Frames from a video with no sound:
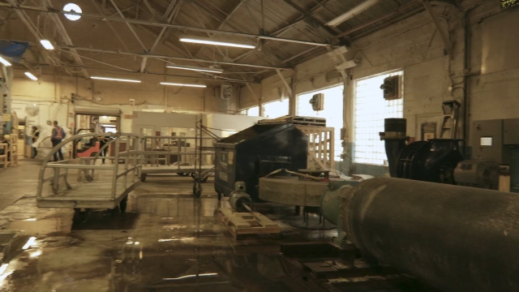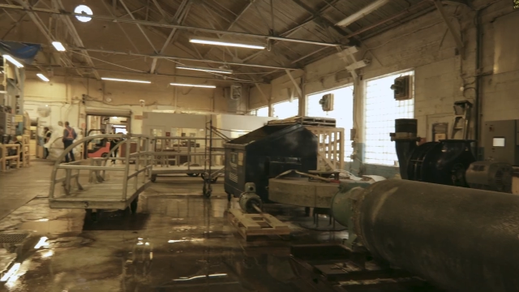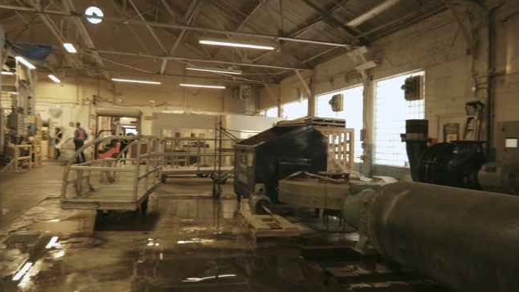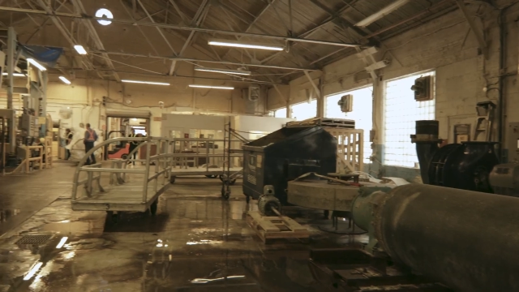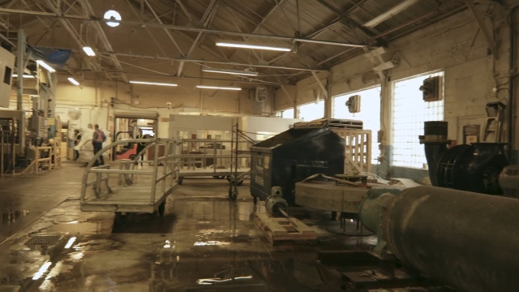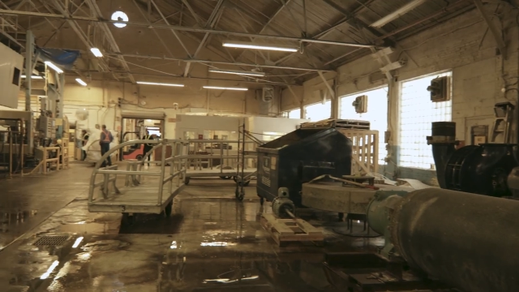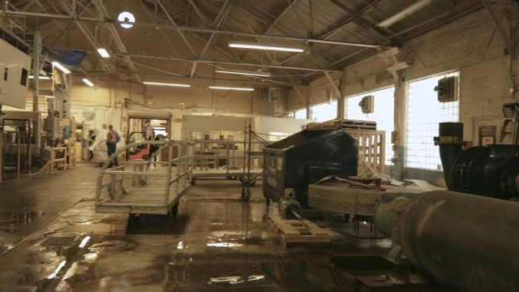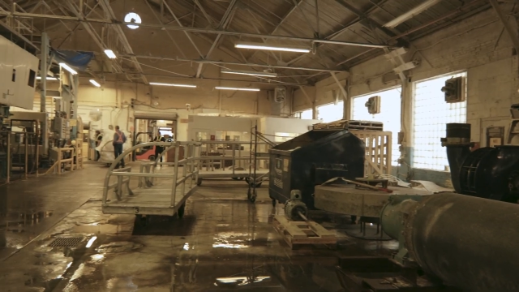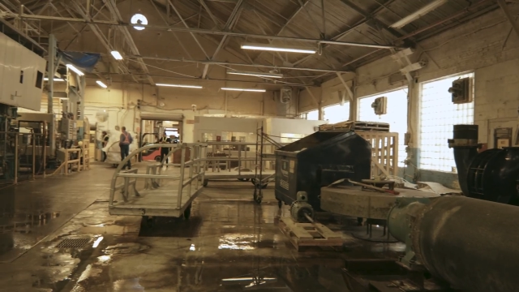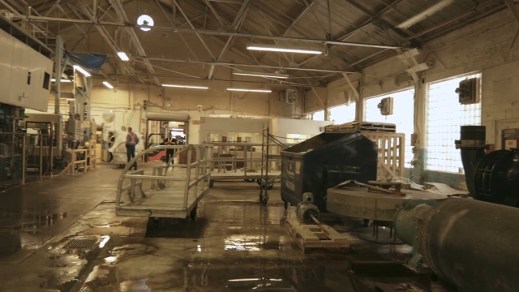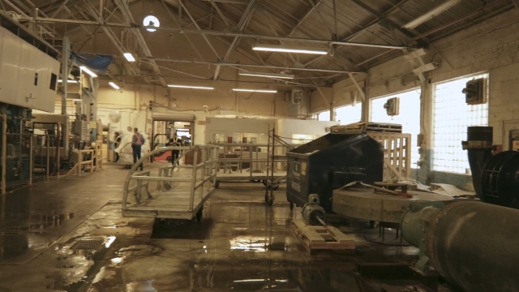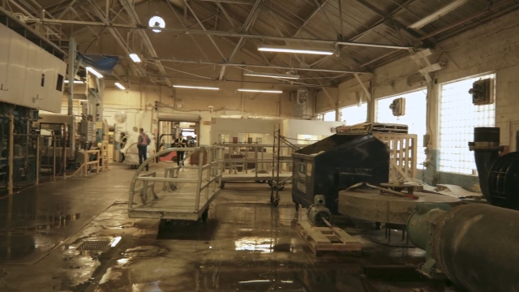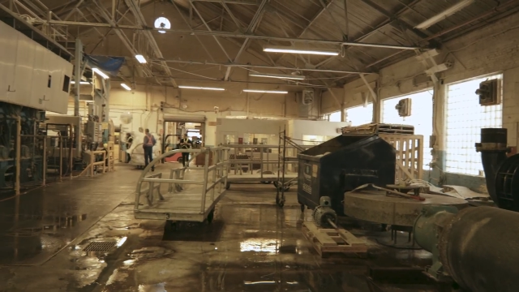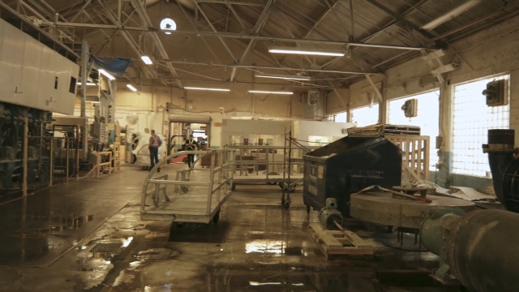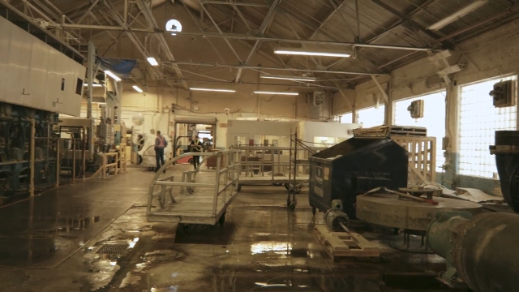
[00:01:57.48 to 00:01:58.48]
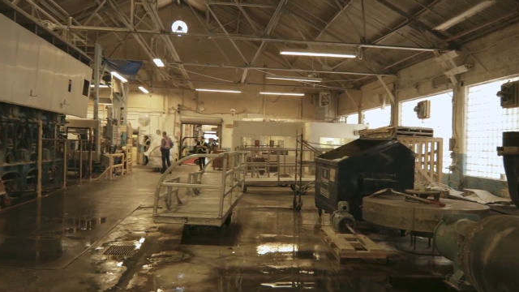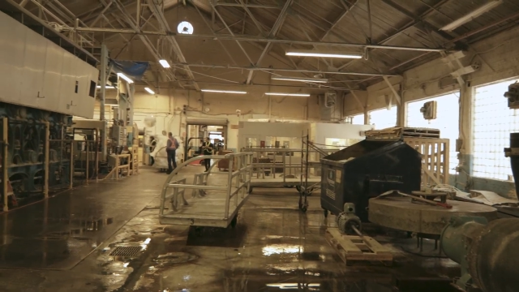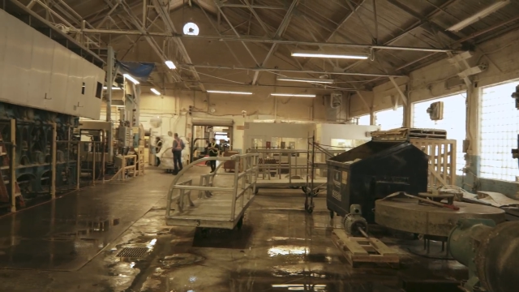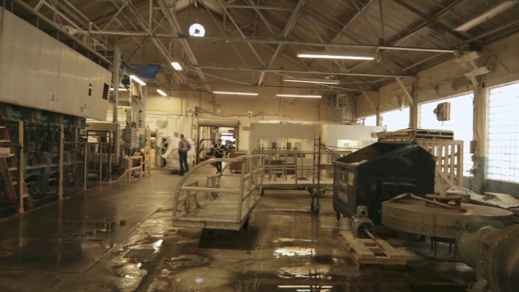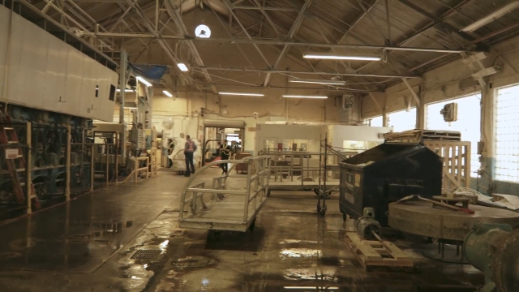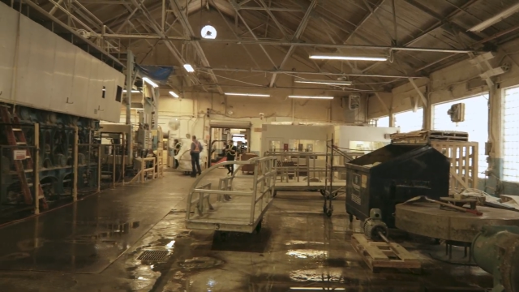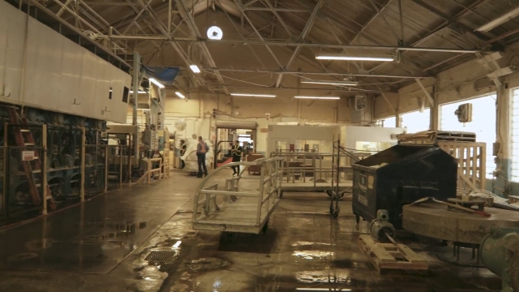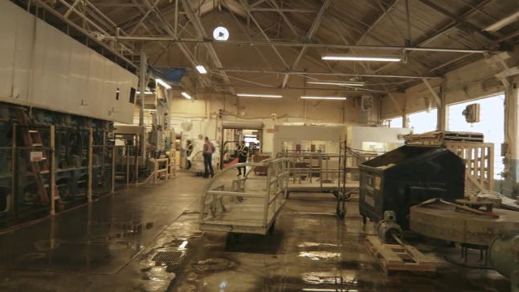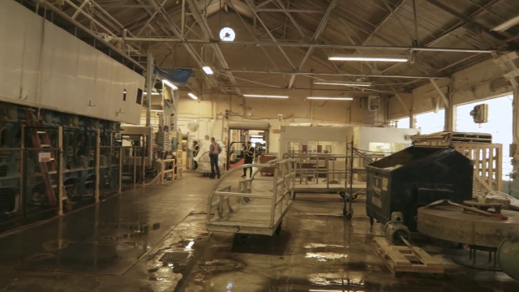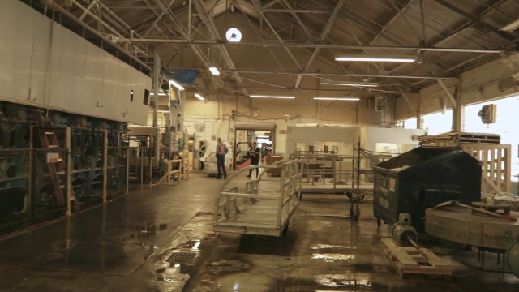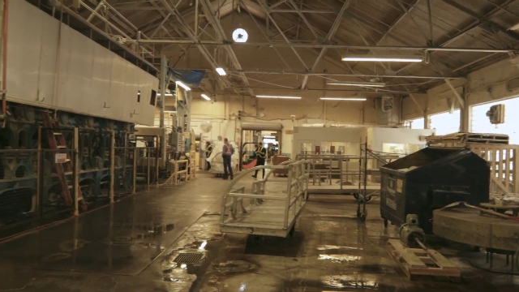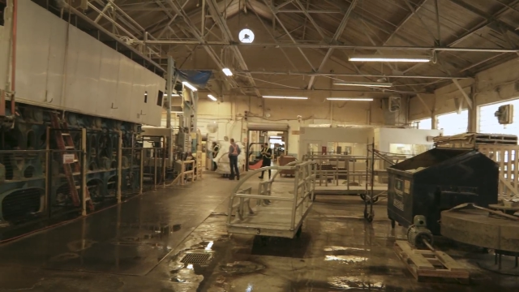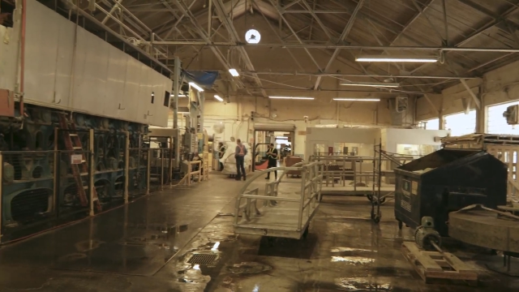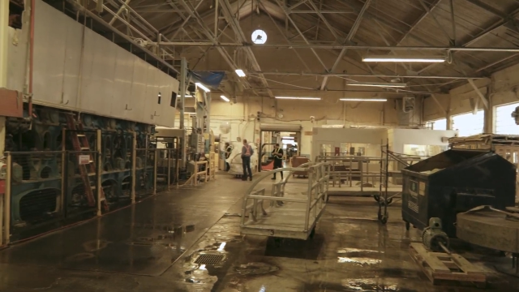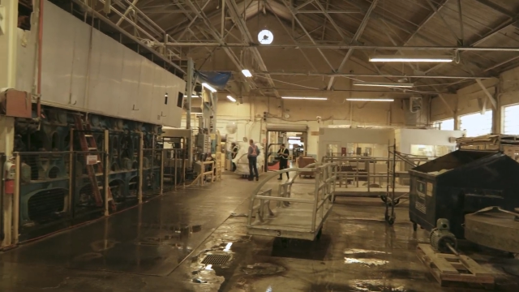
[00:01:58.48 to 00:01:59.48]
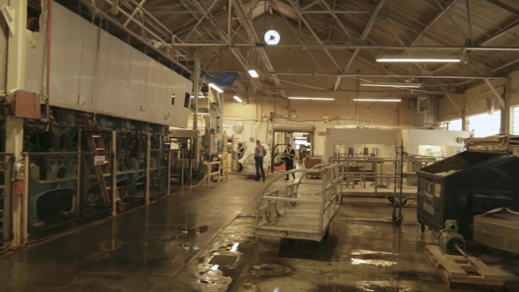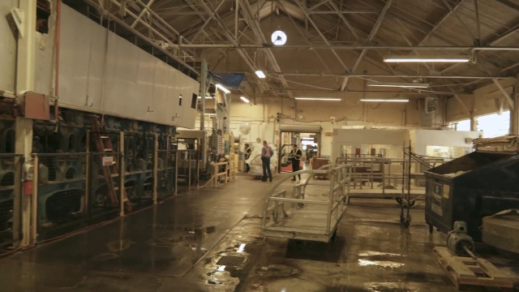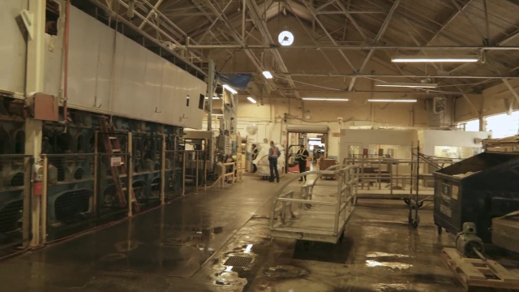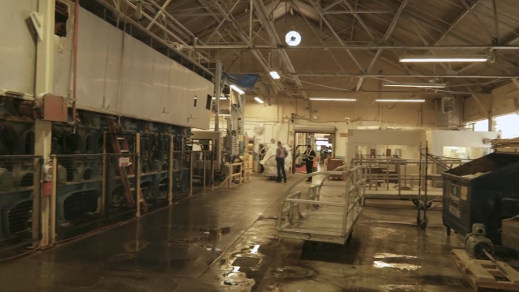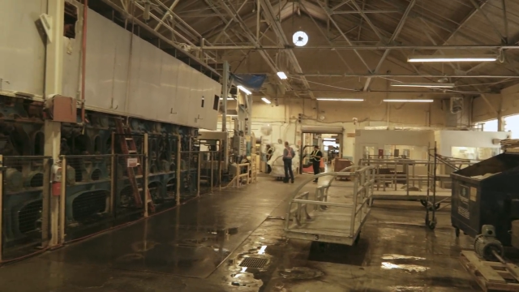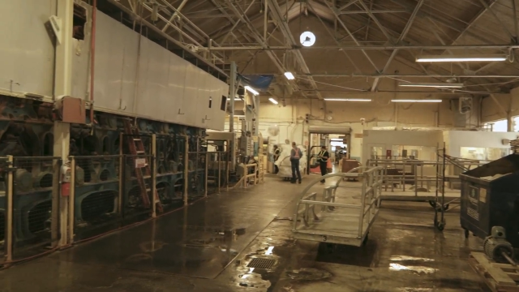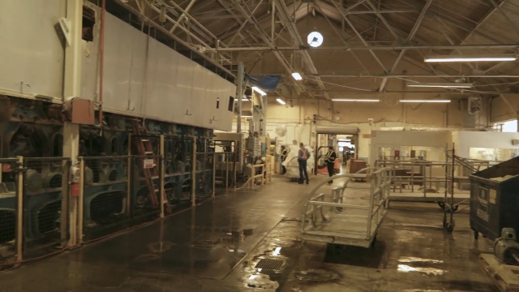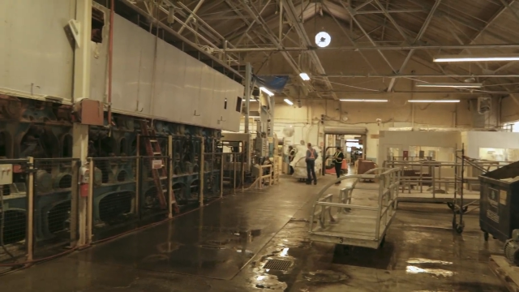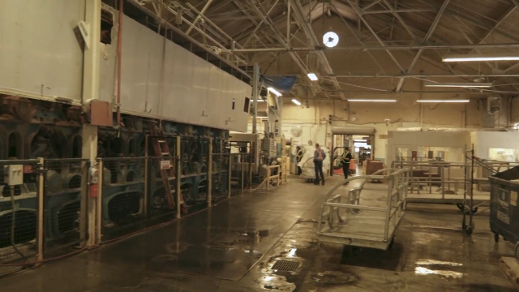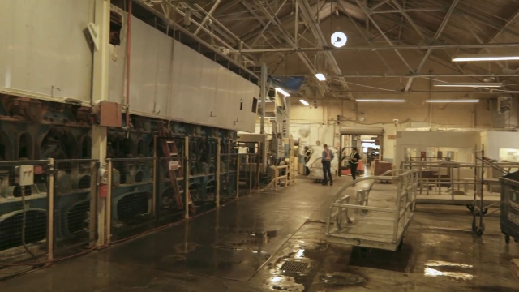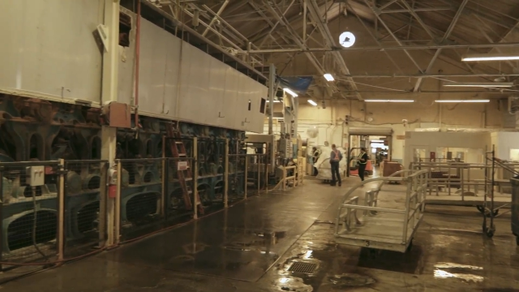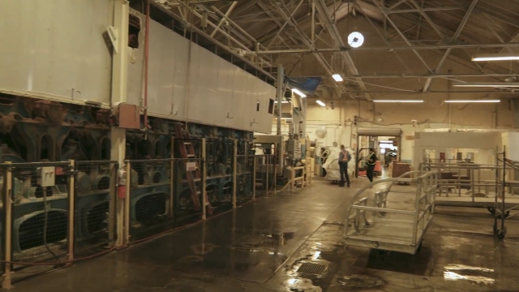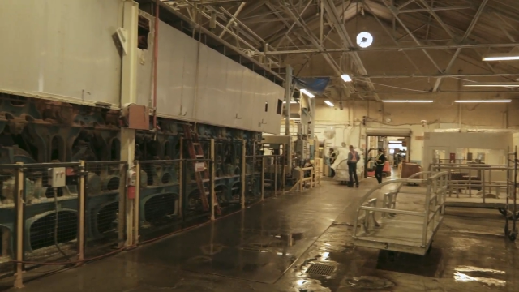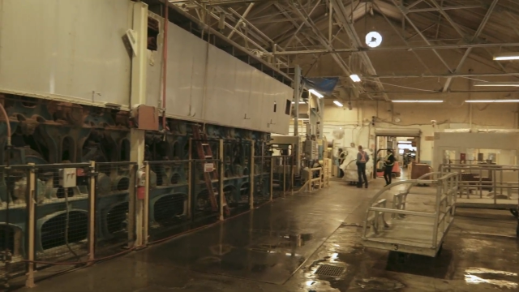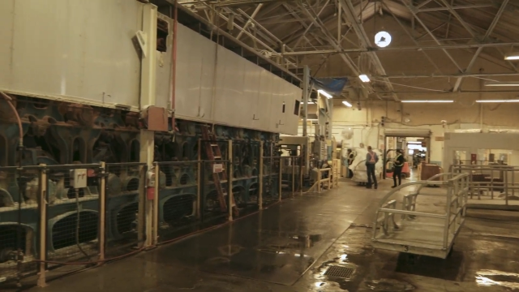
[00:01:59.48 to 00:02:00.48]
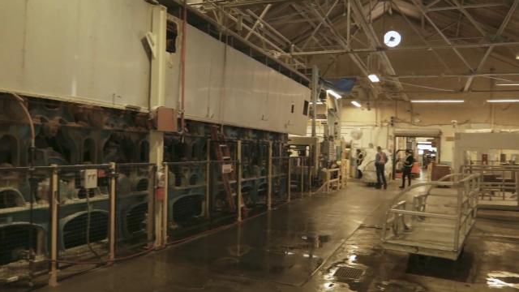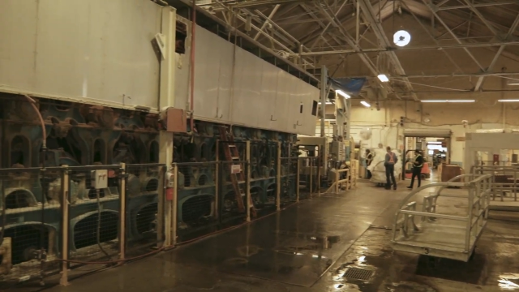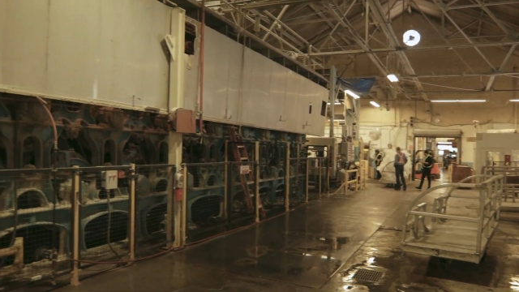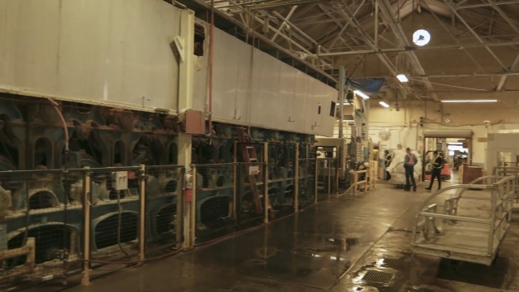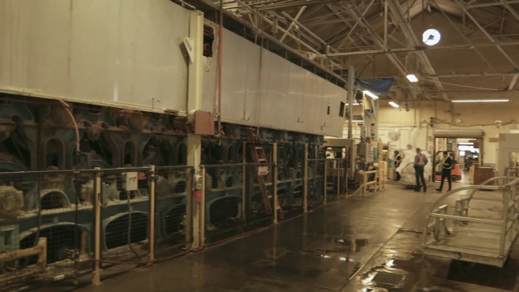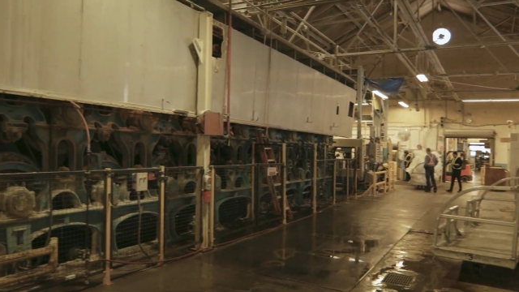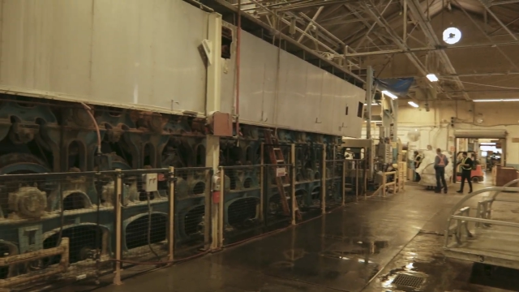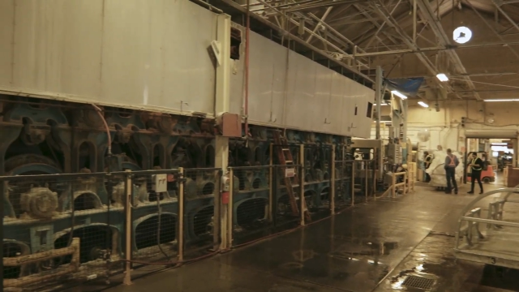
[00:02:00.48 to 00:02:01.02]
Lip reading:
Nobody's mouth can be seen.